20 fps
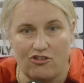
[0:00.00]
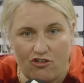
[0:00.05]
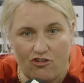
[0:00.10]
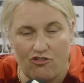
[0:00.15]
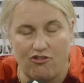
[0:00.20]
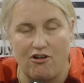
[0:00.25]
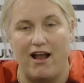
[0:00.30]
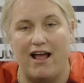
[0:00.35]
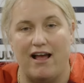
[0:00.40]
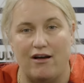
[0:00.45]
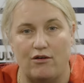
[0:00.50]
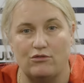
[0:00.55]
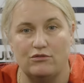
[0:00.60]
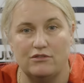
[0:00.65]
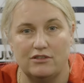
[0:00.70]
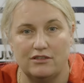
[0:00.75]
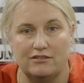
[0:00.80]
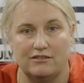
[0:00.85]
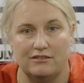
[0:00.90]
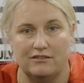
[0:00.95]

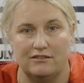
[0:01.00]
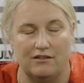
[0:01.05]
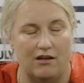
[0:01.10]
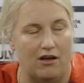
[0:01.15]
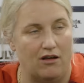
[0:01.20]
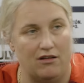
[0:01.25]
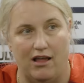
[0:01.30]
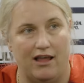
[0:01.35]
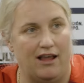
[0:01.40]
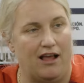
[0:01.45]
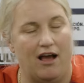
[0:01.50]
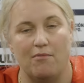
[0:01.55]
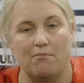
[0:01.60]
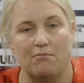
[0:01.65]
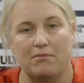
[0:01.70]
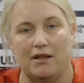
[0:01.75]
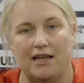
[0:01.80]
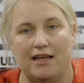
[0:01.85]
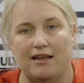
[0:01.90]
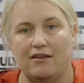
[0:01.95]
crowd are like
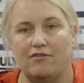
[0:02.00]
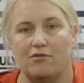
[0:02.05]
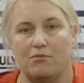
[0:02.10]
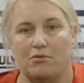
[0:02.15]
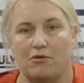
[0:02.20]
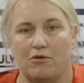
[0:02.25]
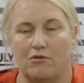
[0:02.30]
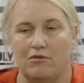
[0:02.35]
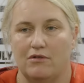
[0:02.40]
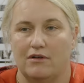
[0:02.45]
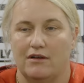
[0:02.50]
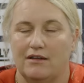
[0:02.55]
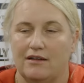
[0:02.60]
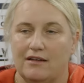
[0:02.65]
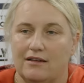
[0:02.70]
unbelievable.